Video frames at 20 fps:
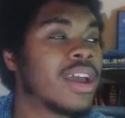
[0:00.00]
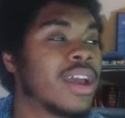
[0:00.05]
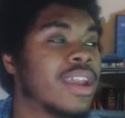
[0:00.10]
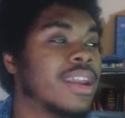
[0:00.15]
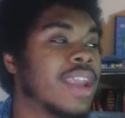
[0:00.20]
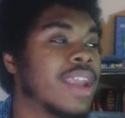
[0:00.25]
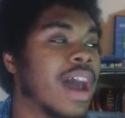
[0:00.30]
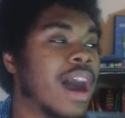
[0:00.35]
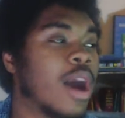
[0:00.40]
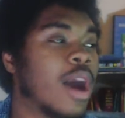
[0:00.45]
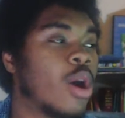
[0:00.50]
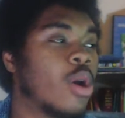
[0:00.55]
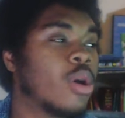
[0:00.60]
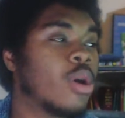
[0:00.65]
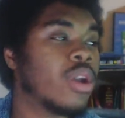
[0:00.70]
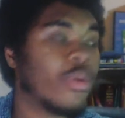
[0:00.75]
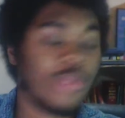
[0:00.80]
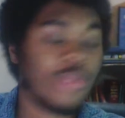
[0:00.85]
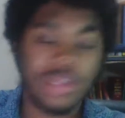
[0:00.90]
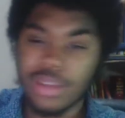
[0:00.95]

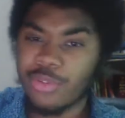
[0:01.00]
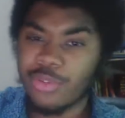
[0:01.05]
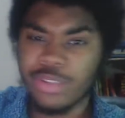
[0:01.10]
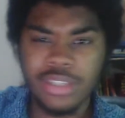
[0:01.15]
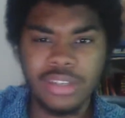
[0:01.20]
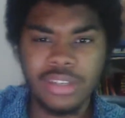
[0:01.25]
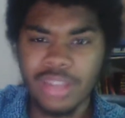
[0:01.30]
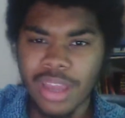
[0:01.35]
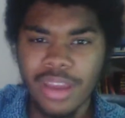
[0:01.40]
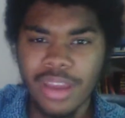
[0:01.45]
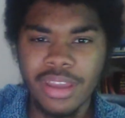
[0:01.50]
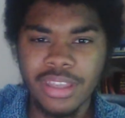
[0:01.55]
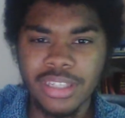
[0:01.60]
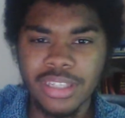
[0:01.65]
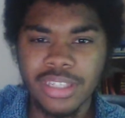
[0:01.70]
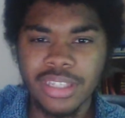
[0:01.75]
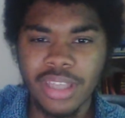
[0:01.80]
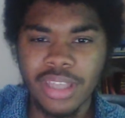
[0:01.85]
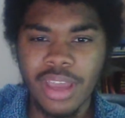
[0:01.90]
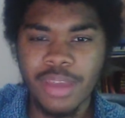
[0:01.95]
Now there is
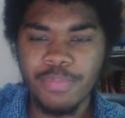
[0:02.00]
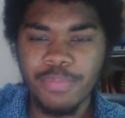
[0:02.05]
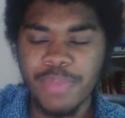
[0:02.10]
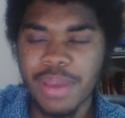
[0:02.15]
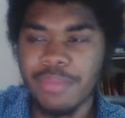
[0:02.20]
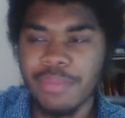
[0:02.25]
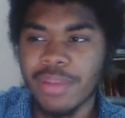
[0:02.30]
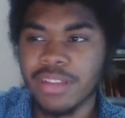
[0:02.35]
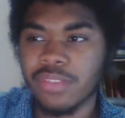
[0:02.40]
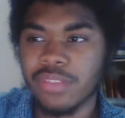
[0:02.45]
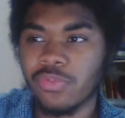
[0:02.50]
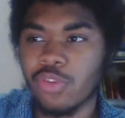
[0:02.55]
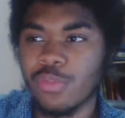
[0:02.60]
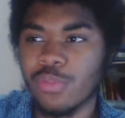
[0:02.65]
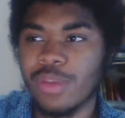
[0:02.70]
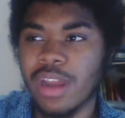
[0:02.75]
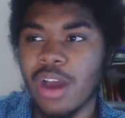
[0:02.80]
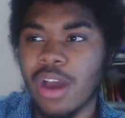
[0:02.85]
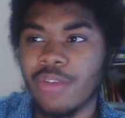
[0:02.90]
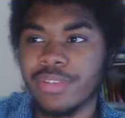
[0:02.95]
a big massive
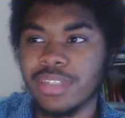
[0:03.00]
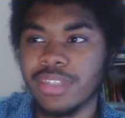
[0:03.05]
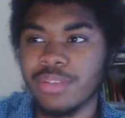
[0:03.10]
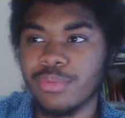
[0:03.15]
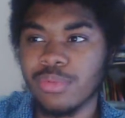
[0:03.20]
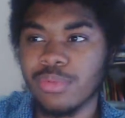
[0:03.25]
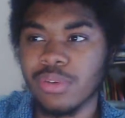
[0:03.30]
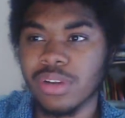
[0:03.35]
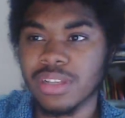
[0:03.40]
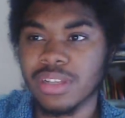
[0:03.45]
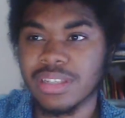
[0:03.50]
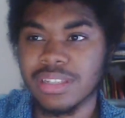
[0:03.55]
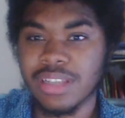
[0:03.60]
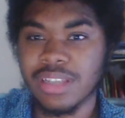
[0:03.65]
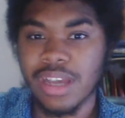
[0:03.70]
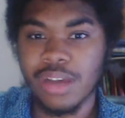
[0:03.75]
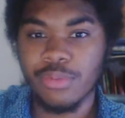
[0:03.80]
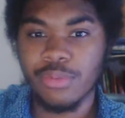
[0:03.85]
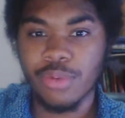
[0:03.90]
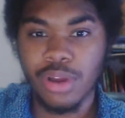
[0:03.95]
rumor that obviously we're
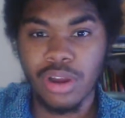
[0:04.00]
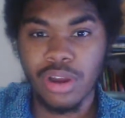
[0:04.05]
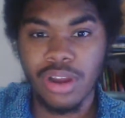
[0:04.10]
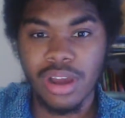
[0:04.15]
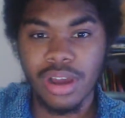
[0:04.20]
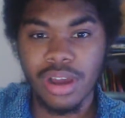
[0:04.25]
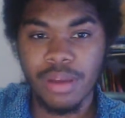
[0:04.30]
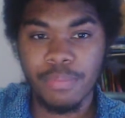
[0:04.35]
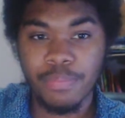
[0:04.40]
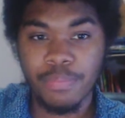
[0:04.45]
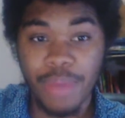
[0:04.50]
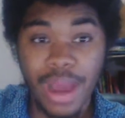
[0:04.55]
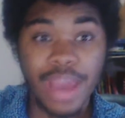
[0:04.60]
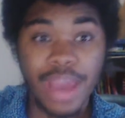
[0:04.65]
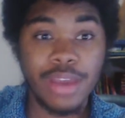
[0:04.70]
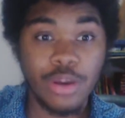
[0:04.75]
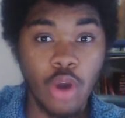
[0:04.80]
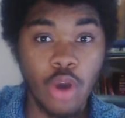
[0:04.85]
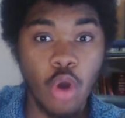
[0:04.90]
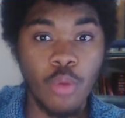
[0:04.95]
gonna buy
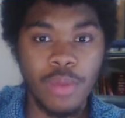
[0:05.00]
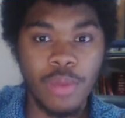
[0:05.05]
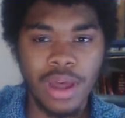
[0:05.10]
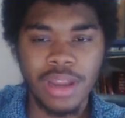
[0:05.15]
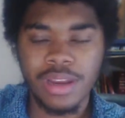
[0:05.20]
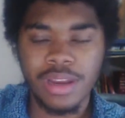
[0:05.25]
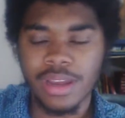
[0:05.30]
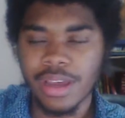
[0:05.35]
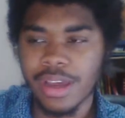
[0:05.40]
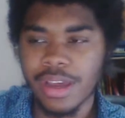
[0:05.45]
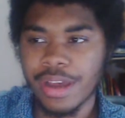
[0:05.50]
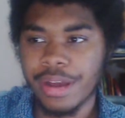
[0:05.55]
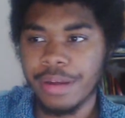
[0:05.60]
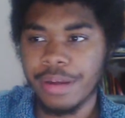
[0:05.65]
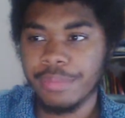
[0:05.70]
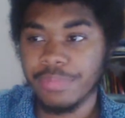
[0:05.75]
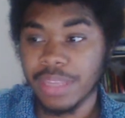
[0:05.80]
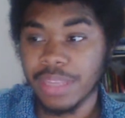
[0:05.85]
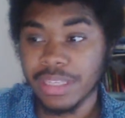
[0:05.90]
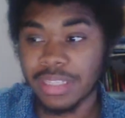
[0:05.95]
Coman
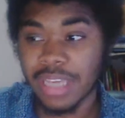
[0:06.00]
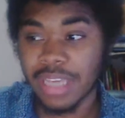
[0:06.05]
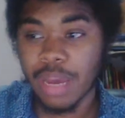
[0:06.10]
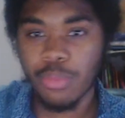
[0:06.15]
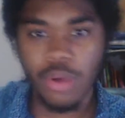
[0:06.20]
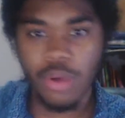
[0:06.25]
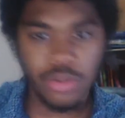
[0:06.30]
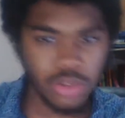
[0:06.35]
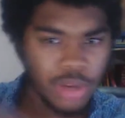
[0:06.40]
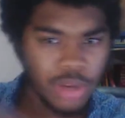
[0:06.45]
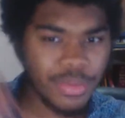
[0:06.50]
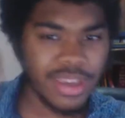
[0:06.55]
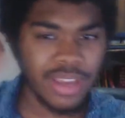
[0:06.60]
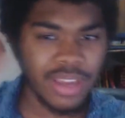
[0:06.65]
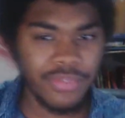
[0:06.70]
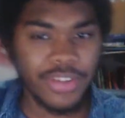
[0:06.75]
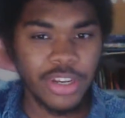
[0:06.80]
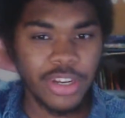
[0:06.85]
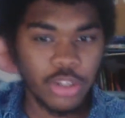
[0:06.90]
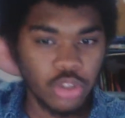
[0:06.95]
this year, but I was gonna make a
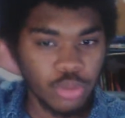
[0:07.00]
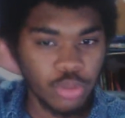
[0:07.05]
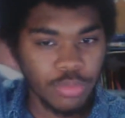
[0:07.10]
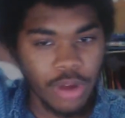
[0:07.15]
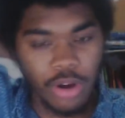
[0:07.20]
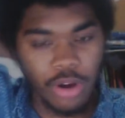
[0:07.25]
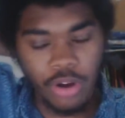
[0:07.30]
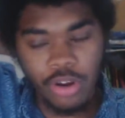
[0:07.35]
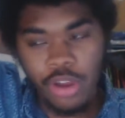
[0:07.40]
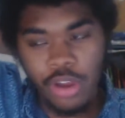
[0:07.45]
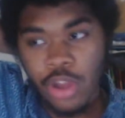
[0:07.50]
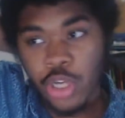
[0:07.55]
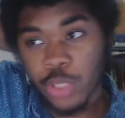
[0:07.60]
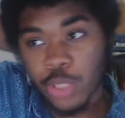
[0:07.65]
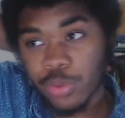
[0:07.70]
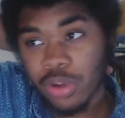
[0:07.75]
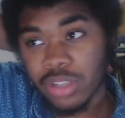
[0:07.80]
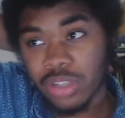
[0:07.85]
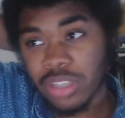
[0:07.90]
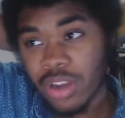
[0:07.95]
video tomorrow just
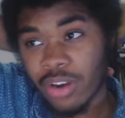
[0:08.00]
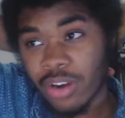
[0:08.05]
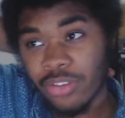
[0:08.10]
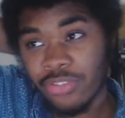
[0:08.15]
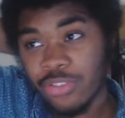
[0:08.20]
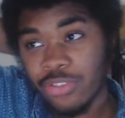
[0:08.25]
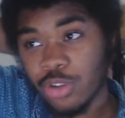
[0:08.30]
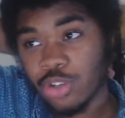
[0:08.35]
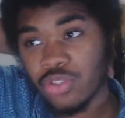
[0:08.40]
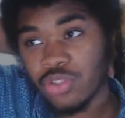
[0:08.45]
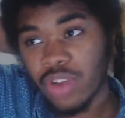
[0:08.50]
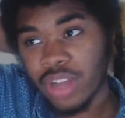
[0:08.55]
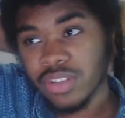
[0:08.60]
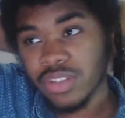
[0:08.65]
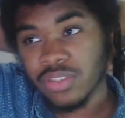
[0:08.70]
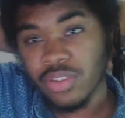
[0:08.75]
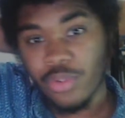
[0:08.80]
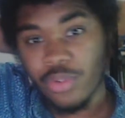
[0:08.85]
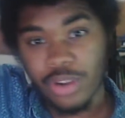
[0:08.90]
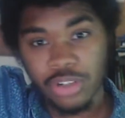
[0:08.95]
because there are a few
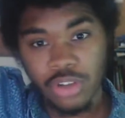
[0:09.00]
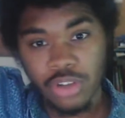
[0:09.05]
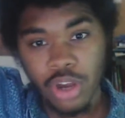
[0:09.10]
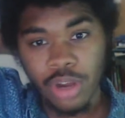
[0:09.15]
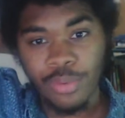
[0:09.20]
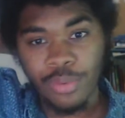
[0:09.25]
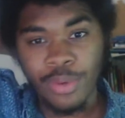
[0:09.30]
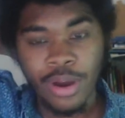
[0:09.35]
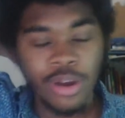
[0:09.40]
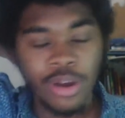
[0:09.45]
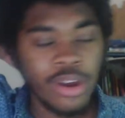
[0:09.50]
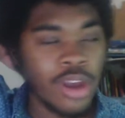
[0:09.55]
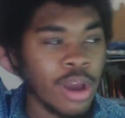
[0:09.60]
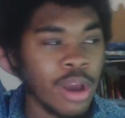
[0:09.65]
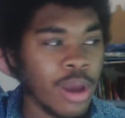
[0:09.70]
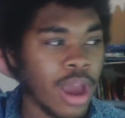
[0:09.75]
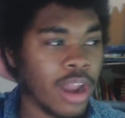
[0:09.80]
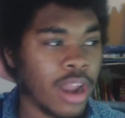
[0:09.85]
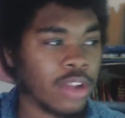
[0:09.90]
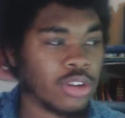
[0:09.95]
transfers I want to talk about,
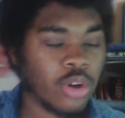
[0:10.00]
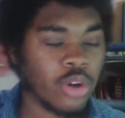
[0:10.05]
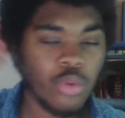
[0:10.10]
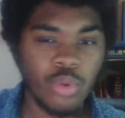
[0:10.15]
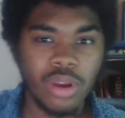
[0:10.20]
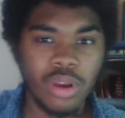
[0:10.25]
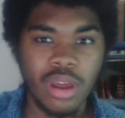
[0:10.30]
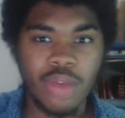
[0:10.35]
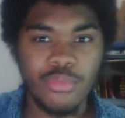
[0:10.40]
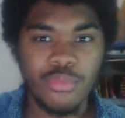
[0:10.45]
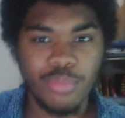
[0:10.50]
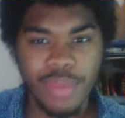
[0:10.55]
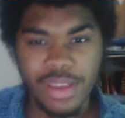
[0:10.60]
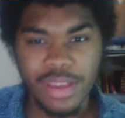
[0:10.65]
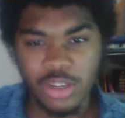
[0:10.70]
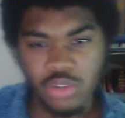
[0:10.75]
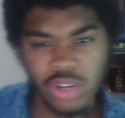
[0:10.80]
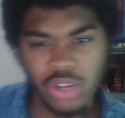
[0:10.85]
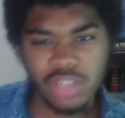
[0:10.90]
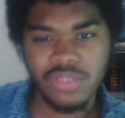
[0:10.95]
and I don't want to make a
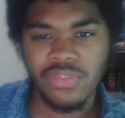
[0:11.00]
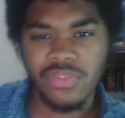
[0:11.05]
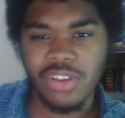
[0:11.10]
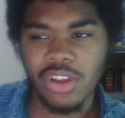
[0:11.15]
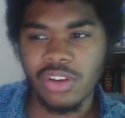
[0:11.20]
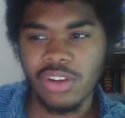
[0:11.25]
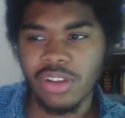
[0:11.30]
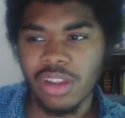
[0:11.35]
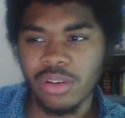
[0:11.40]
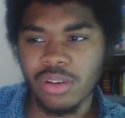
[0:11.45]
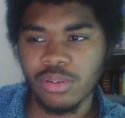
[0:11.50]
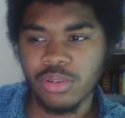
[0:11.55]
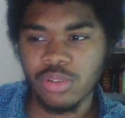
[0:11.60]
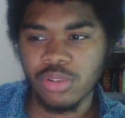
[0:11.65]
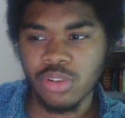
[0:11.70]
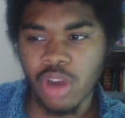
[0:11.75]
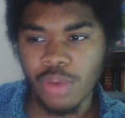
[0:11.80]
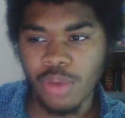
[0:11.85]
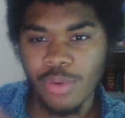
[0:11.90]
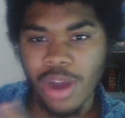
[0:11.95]
transfer video and then
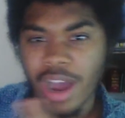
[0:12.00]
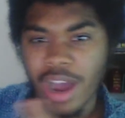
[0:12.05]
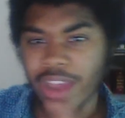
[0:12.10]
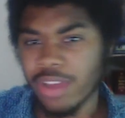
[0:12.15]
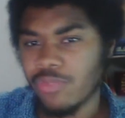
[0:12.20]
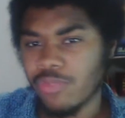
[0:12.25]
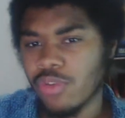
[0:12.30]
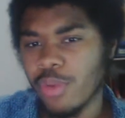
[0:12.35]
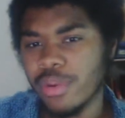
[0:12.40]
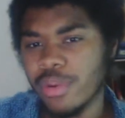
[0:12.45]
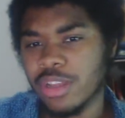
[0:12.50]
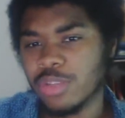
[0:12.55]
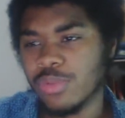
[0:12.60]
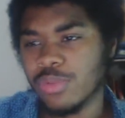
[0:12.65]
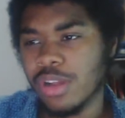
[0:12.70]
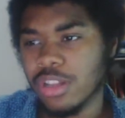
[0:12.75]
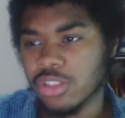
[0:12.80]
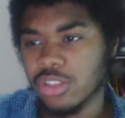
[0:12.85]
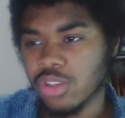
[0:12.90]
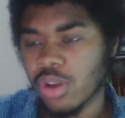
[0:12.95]
talk about Arjen Robben as
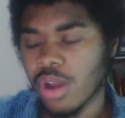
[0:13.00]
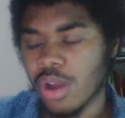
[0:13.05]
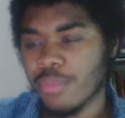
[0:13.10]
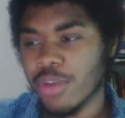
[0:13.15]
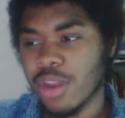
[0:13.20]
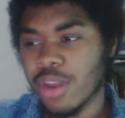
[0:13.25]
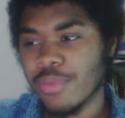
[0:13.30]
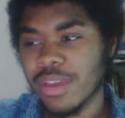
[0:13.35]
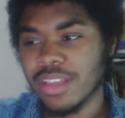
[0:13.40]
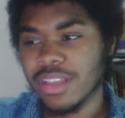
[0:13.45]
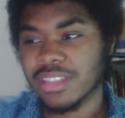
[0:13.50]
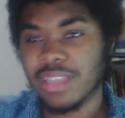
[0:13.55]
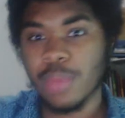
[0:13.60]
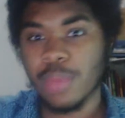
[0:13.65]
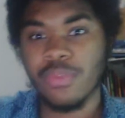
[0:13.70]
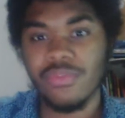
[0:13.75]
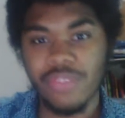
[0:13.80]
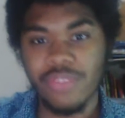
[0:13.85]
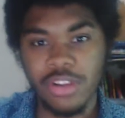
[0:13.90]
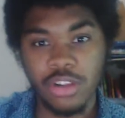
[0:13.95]
well. So I'm gonna make a
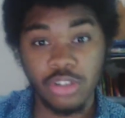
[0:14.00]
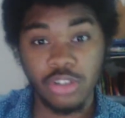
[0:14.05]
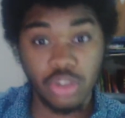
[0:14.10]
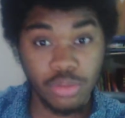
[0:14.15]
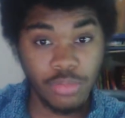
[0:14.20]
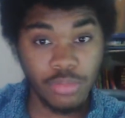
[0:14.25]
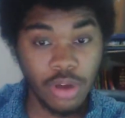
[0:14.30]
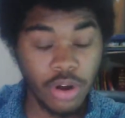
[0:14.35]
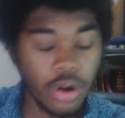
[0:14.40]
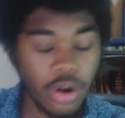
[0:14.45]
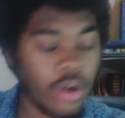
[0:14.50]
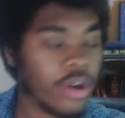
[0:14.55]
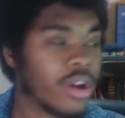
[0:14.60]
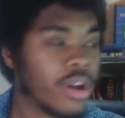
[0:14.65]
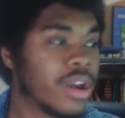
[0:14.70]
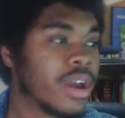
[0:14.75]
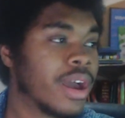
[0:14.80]
separate video tomorrow.